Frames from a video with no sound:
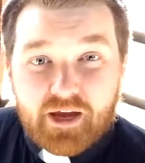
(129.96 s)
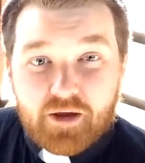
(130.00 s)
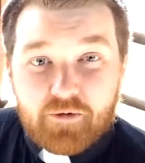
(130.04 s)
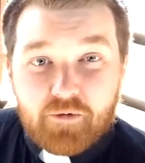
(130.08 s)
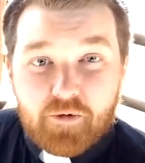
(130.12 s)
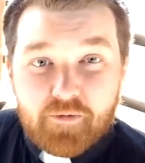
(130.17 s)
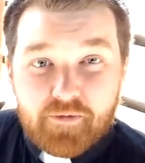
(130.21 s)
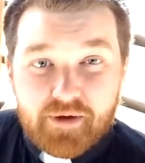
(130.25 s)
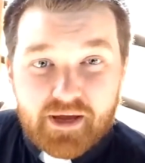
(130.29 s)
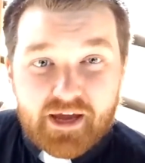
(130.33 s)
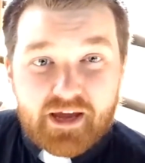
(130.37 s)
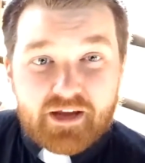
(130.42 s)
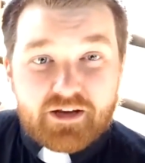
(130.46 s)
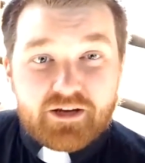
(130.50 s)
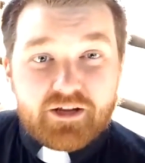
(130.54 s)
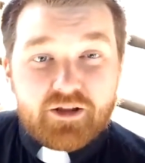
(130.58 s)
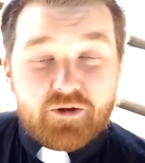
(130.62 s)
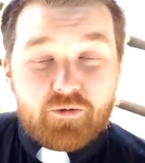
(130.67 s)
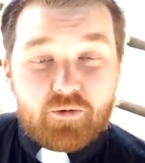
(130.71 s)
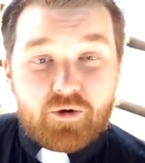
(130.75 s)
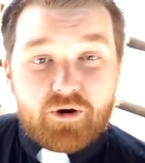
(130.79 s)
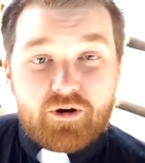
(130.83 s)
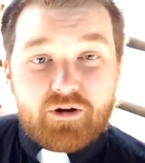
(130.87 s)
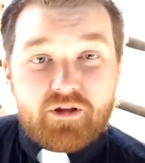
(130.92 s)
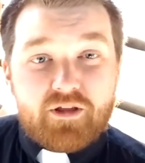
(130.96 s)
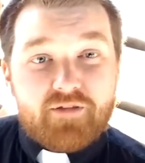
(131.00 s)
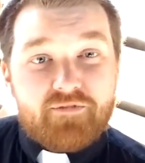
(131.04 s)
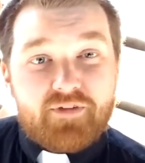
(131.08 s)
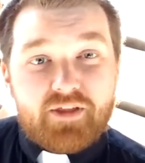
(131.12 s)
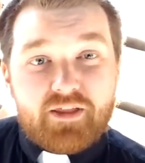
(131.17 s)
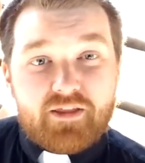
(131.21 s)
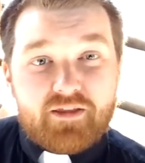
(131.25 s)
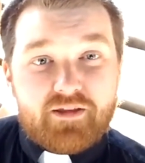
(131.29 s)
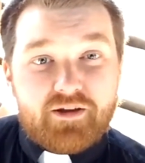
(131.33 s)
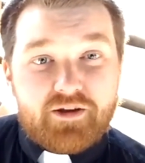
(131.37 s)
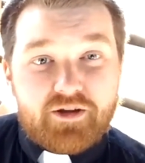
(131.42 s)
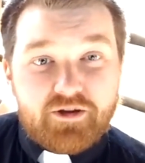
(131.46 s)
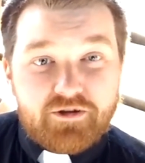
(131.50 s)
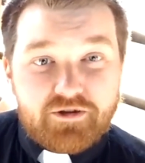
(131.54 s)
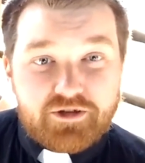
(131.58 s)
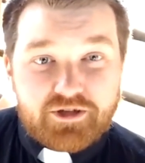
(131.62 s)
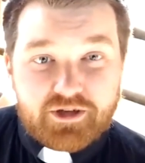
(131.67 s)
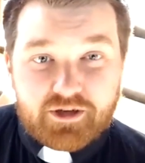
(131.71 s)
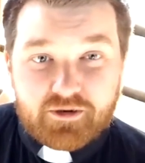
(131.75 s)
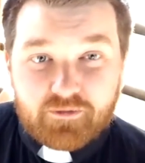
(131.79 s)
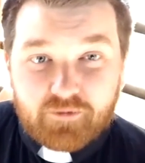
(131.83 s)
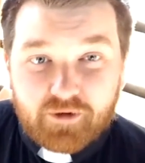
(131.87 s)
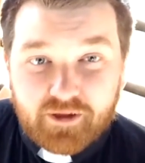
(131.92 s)
And when we get to the words of
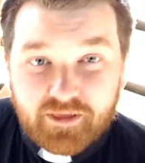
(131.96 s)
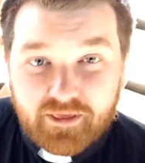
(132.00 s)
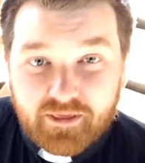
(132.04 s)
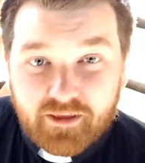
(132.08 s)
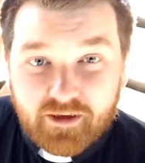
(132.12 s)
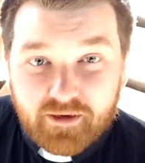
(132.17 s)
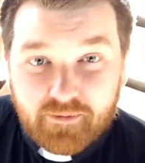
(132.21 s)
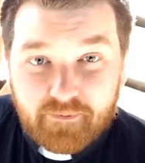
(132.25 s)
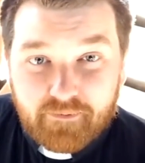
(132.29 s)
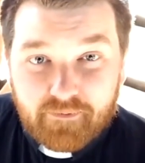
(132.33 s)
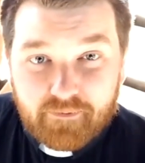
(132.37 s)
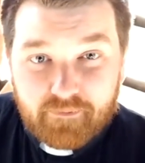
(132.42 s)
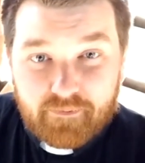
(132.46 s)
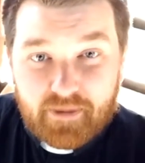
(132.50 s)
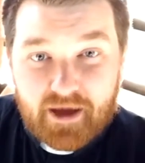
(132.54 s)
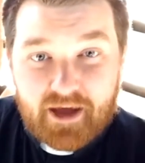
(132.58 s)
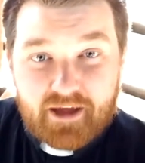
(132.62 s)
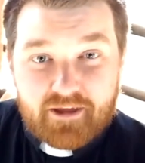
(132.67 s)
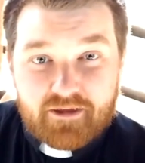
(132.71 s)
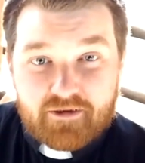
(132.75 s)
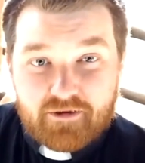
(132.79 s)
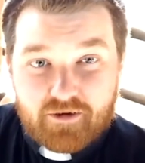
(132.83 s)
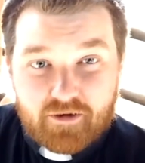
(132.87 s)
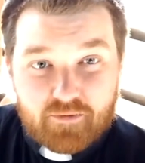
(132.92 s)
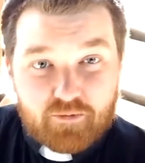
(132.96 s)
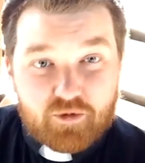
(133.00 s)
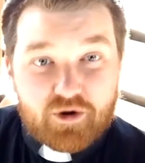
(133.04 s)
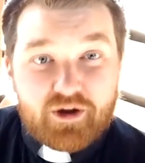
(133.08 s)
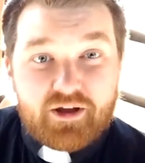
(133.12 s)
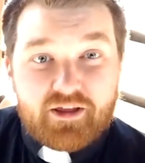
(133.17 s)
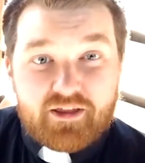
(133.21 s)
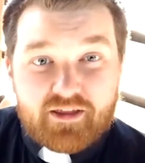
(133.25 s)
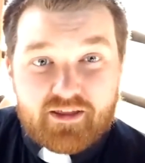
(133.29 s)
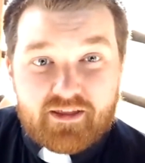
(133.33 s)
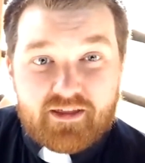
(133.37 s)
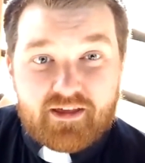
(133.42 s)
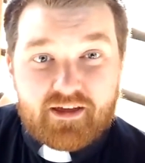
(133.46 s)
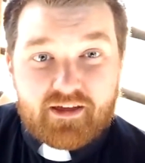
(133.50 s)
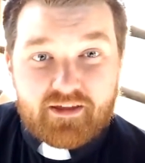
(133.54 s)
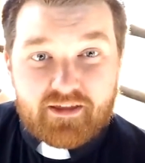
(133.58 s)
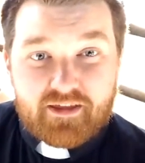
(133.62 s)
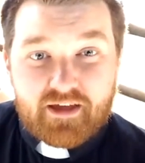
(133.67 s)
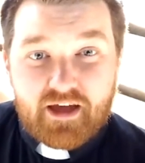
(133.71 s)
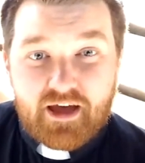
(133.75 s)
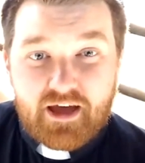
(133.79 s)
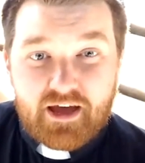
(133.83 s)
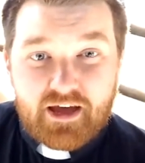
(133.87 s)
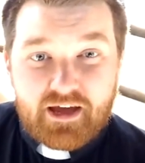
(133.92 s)
institution, when the pastor or priest
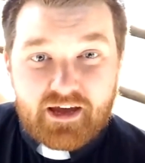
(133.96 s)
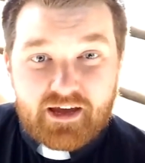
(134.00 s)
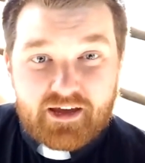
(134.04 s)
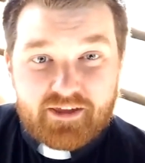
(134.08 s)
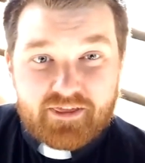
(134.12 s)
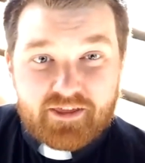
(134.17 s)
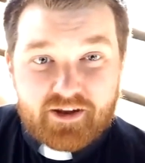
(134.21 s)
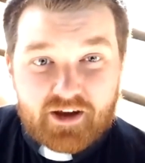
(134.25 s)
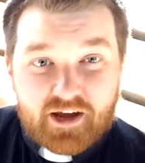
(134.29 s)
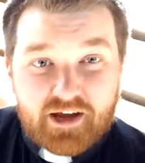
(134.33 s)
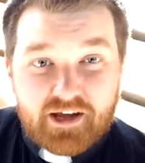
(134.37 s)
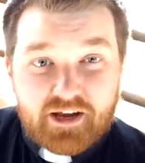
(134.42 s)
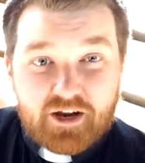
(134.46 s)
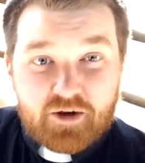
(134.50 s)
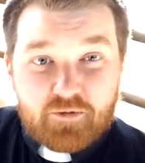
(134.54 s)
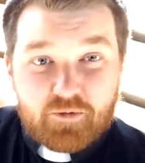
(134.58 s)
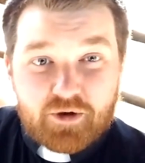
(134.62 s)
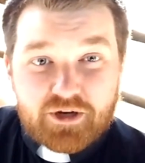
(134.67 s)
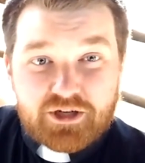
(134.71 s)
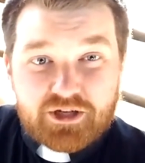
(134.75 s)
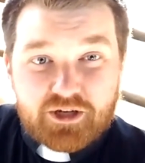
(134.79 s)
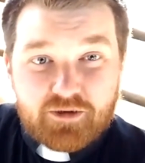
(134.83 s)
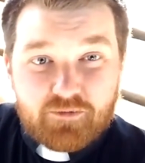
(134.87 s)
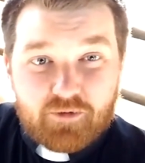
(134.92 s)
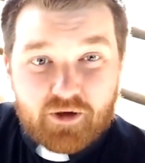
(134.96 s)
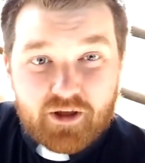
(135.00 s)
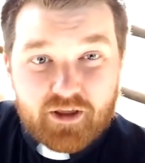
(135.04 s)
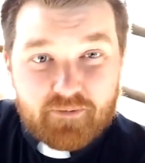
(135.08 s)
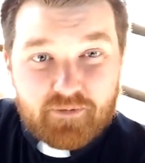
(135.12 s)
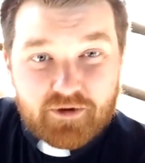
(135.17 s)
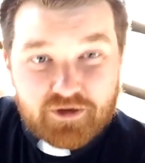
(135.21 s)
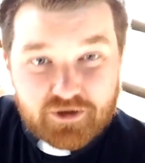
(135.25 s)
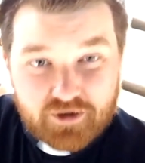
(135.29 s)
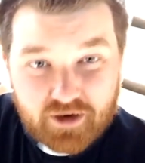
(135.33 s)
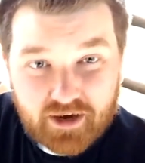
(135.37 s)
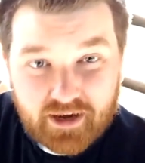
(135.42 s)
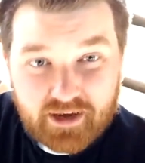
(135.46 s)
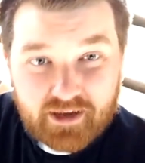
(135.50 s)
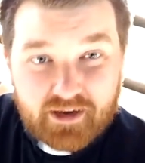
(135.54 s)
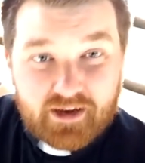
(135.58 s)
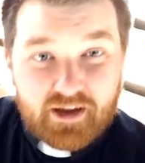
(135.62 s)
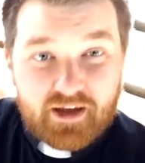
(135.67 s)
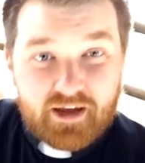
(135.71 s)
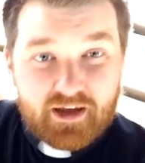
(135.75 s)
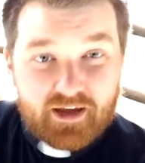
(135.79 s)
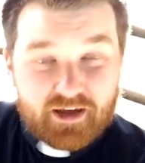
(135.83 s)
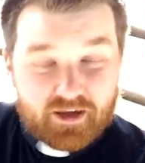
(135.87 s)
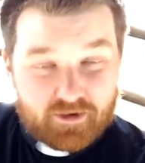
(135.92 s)
says, "In the night in which he was
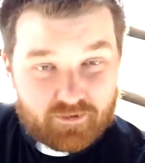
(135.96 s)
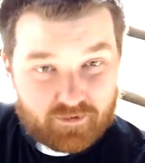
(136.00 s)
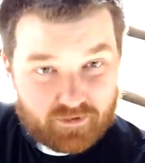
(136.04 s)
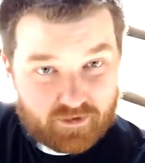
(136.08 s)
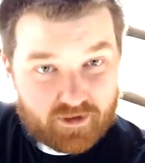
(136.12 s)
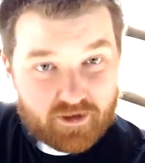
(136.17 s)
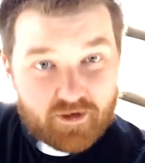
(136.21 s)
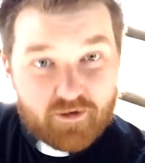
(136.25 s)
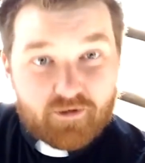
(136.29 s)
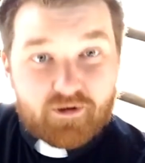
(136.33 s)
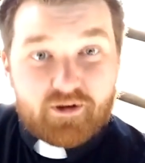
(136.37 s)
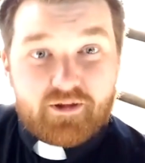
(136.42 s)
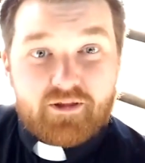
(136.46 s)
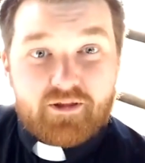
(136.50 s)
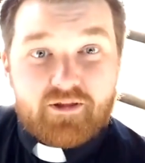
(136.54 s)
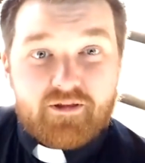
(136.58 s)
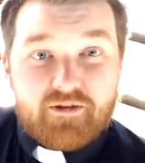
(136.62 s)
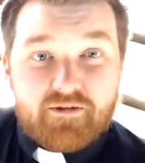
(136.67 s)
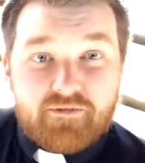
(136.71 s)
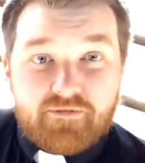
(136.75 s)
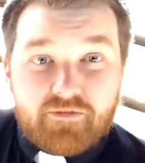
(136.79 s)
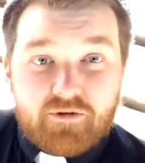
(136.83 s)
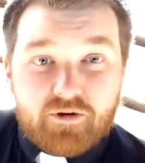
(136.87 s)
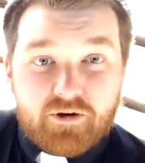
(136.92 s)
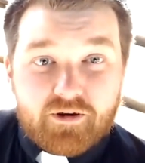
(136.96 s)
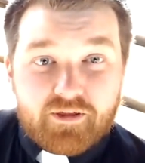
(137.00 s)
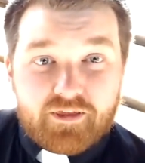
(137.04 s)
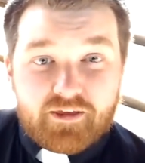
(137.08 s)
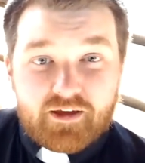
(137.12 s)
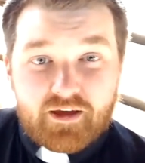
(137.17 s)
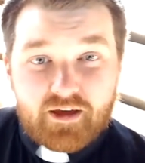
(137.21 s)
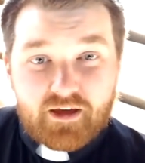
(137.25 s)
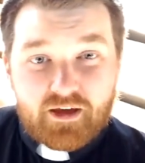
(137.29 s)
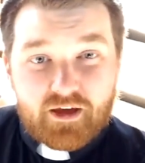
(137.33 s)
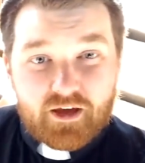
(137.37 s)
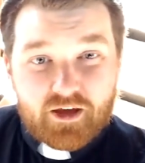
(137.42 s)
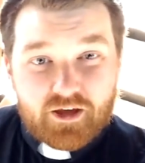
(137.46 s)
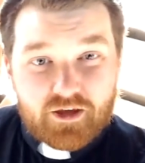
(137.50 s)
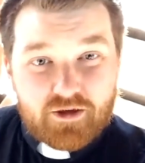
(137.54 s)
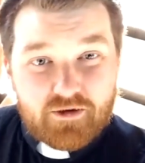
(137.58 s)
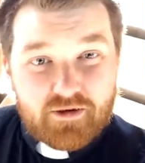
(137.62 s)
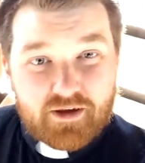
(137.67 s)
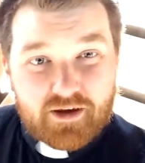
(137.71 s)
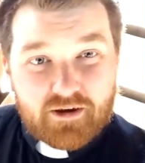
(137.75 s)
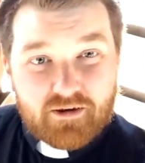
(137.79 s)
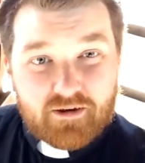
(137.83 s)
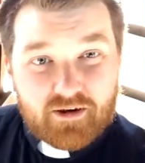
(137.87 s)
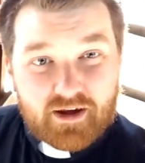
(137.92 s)
betrayed," so on and so forth, you
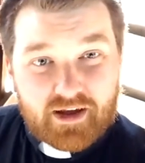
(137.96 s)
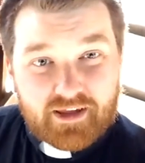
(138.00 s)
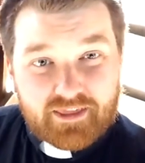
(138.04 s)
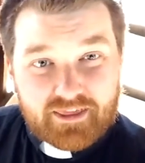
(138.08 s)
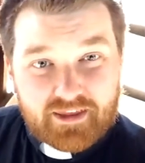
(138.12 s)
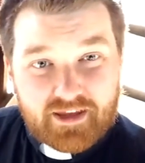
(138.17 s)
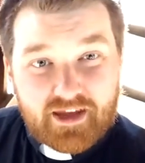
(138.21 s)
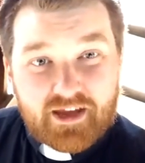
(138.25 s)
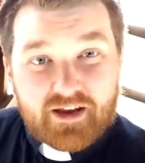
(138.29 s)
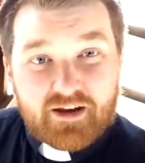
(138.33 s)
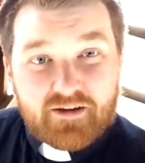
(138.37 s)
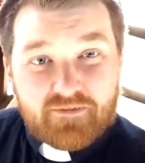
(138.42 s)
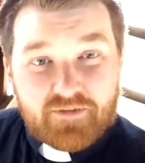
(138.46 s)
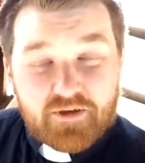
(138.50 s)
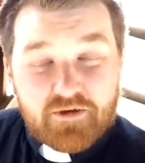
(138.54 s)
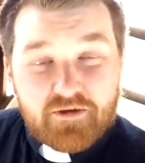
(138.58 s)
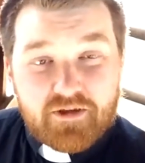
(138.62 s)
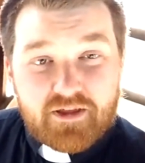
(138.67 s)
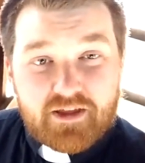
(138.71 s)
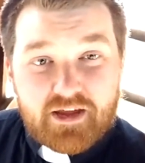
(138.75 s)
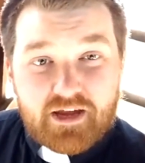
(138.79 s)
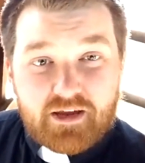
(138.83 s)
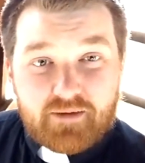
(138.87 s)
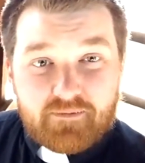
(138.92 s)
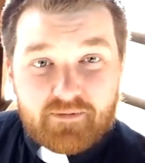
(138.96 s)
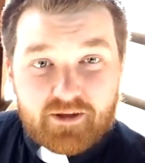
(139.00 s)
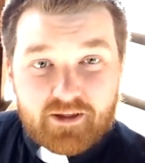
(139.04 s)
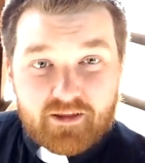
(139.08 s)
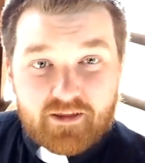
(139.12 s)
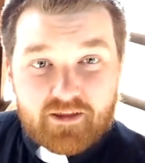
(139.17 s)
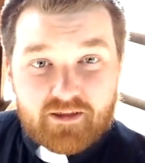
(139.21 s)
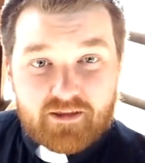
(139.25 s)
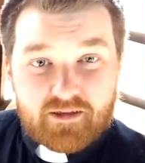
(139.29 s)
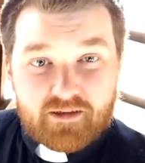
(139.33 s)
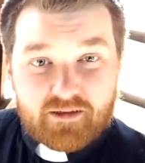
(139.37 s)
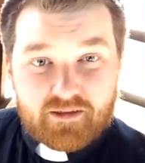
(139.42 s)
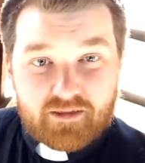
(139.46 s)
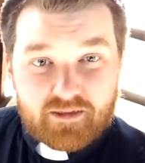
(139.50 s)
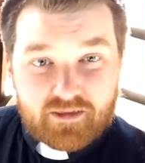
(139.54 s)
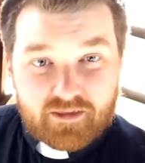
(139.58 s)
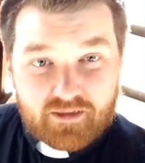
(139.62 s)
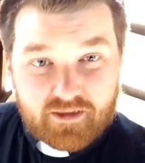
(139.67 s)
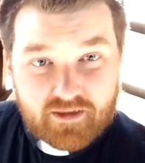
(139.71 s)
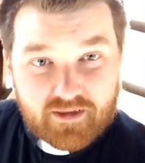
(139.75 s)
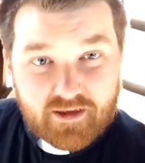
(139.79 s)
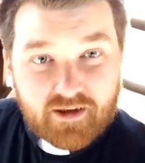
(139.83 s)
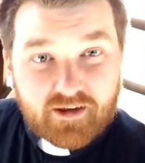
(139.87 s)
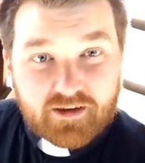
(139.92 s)
hear at the end of those statements,
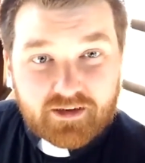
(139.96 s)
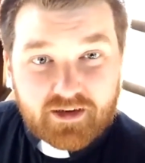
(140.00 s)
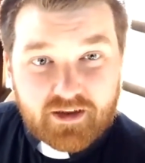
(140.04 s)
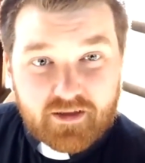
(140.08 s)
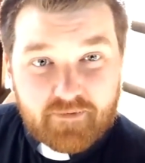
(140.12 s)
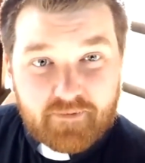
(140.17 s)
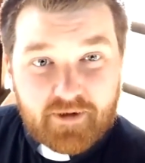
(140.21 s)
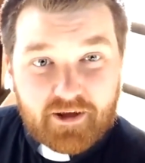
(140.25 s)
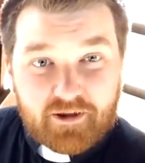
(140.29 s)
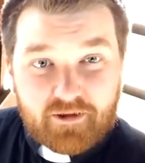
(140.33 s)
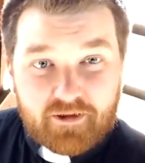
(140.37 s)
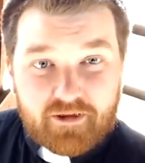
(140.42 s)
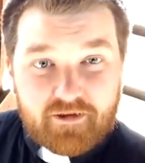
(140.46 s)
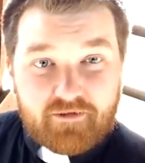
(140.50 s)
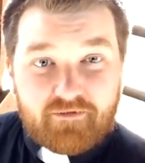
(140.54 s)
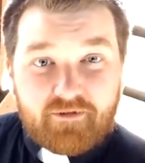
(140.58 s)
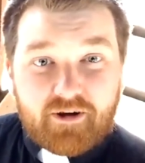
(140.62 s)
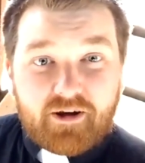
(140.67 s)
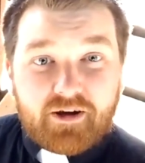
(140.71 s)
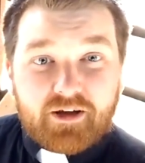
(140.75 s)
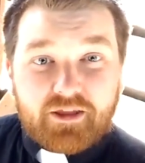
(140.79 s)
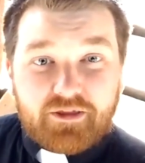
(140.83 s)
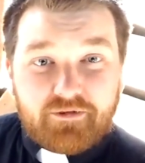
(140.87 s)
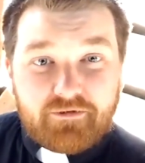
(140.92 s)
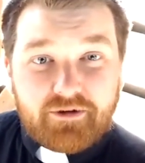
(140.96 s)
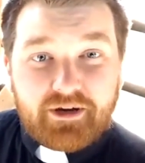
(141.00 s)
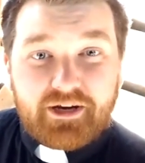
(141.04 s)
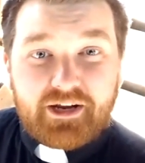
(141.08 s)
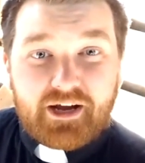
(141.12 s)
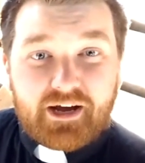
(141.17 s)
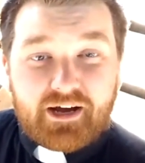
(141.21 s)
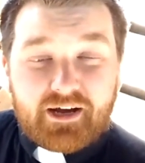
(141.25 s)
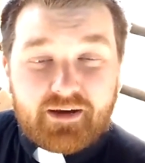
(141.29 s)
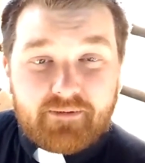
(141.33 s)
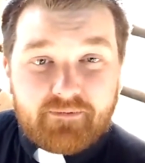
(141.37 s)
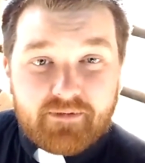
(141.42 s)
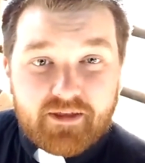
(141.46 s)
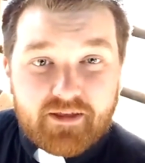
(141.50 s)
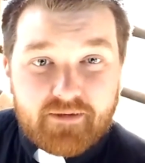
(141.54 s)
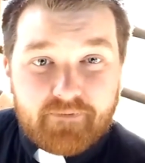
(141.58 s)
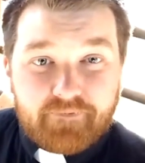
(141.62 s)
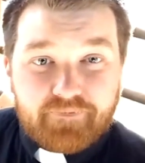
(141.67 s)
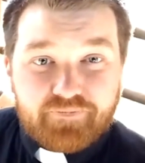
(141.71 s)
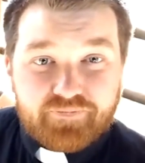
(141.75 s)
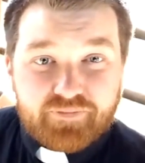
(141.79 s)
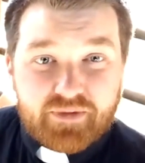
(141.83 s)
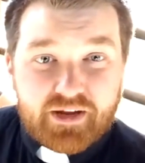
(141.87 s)
the Sanctus bells are rung three times.